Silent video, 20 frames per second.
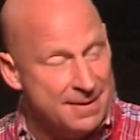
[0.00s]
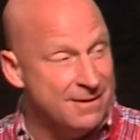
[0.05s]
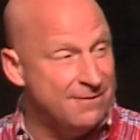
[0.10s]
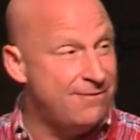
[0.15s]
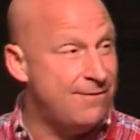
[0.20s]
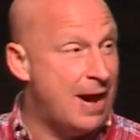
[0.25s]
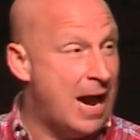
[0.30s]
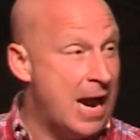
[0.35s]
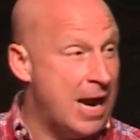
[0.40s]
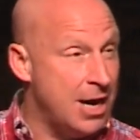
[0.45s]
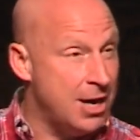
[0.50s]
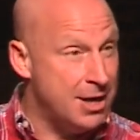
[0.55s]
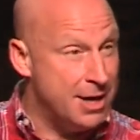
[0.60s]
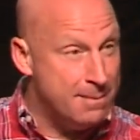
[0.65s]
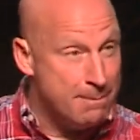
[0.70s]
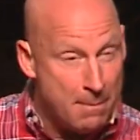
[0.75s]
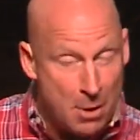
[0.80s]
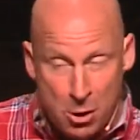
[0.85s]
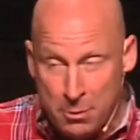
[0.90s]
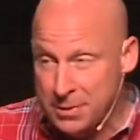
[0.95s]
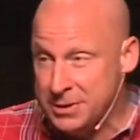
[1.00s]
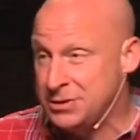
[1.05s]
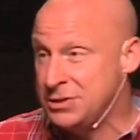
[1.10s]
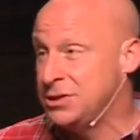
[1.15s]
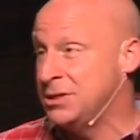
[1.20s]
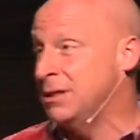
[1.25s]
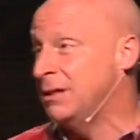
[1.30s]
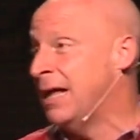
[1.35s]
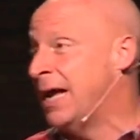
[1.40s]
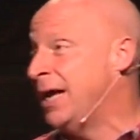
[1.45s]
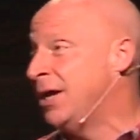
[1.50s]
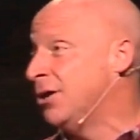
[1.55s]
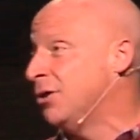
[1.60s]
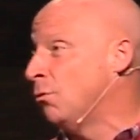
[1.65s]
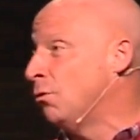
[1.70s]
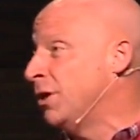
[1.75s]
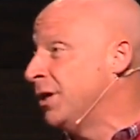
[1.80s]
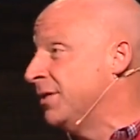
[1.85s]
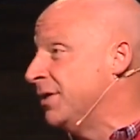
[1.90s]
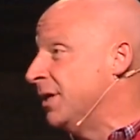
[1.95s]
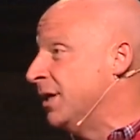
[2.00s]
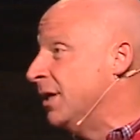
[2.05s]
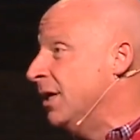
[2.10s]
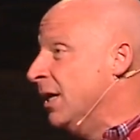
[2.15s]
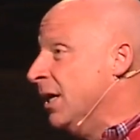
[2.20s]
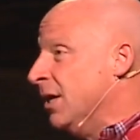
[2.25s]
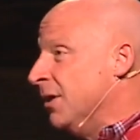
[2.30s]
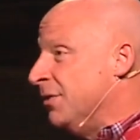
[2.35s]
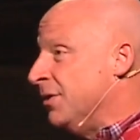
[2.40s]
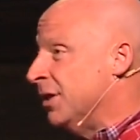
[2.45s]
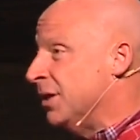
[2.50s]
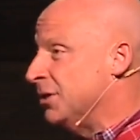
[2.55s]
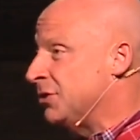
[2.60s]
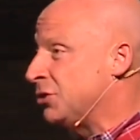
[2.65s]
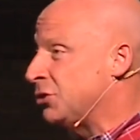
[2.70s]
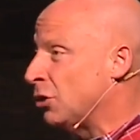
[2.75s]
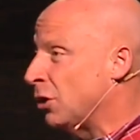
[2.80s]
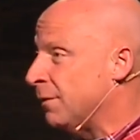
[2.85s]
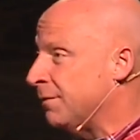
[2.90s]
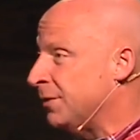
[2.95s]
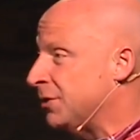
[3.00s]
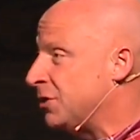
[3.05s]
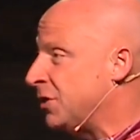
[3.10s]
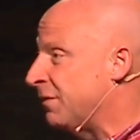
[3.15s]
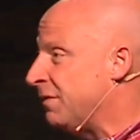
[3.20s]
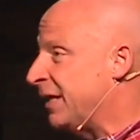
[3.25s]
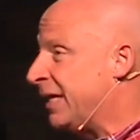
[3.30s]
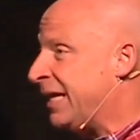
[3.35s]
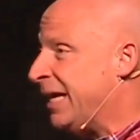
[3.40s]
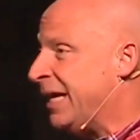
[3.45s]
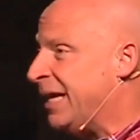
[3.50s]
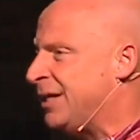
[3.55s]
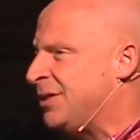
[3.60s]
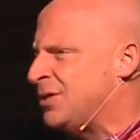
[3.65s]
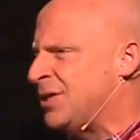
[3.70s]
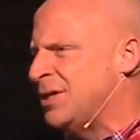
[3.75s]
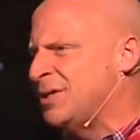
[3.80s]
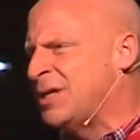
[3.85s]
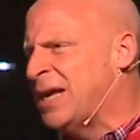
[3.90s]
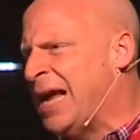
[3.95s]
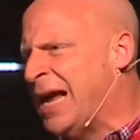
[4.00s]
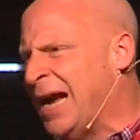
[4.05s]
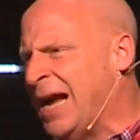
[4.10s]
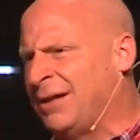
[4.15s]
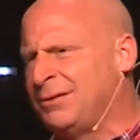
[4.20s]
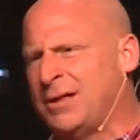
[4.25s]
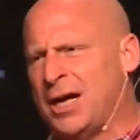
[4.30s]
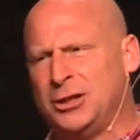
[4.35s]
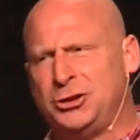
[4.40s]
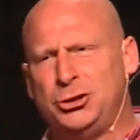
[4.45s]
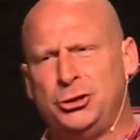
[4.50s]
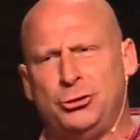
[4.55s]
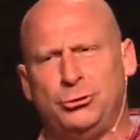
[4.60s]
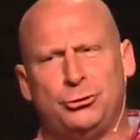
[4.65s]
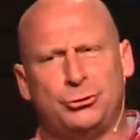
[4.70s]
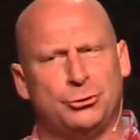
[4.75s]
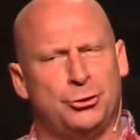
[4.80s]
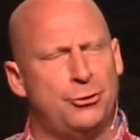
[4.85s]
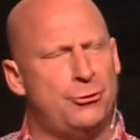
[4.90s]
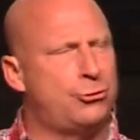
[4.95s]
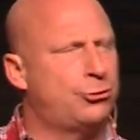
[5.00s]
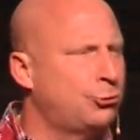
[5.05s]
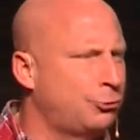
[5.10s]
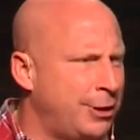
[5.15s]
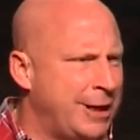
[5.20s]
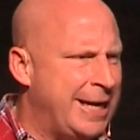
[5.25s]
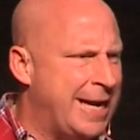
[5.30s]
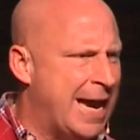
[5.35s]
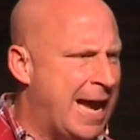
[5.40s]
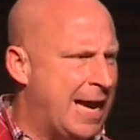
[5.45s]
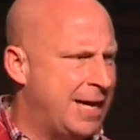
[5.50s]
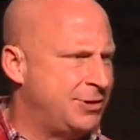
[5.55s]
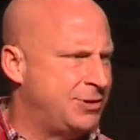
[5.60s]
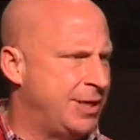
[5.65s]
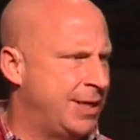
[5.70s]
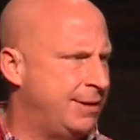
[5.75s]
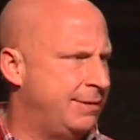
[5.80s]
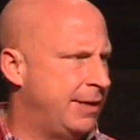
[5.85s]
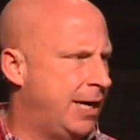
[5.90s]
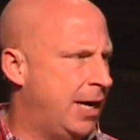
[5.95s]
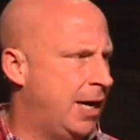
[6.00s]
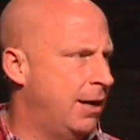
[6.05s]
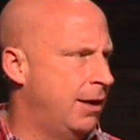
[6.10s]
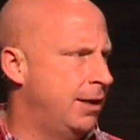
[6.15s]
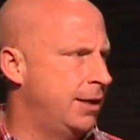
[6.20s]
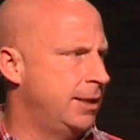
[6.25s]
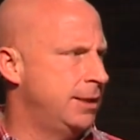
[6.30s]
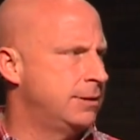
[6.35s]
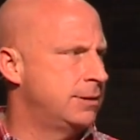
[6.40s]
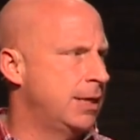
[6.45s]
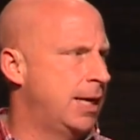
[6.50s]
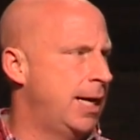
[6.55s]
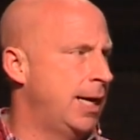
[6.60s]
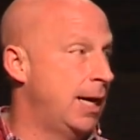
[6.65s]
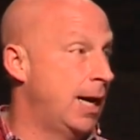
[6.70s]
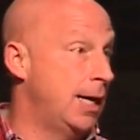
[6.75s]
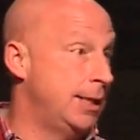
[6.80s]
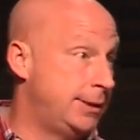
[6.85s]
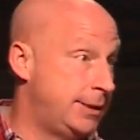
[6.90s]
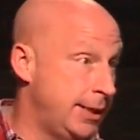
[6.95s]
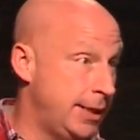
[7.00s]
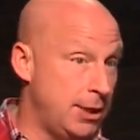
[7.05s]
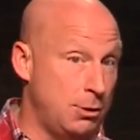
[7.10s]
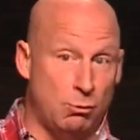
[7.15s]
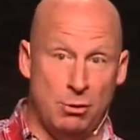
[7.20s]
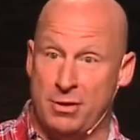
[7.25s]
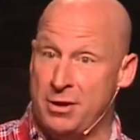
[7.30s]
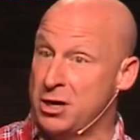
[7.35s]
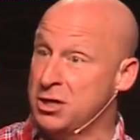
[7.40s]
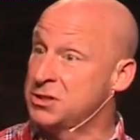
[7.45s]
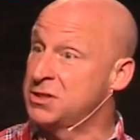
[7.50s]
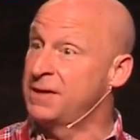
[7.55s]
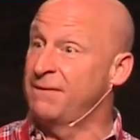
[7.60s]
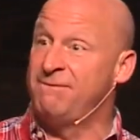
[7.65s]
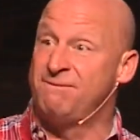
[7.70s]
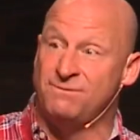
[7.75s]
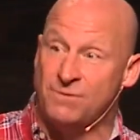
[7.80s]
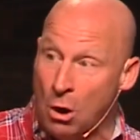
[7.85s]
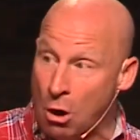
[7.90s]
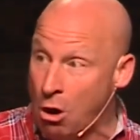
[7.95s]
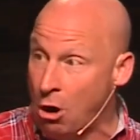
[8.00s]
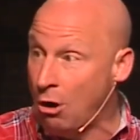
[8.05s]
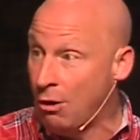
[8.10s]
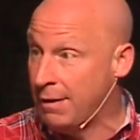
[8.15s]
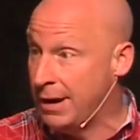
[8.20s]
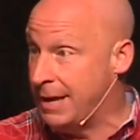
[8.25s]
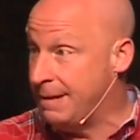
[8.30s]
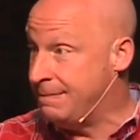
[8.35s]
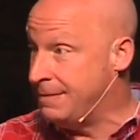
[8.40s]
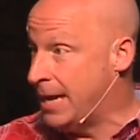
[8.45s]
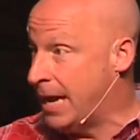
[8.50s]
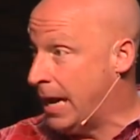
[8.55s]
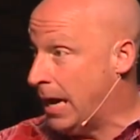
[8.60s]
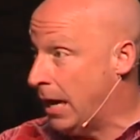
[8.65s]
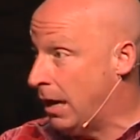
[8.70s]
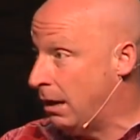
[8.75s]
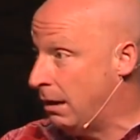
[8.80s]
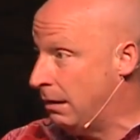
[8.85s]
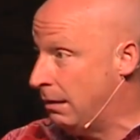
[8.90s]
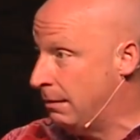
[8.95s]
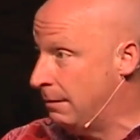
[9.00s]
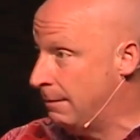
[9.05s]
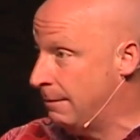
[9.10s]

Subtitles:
the fire, and a moment later, one of the servants of the king says, hey, I thought you threw 3 guys in there. And he's like, I did. Well, there's 4 in there.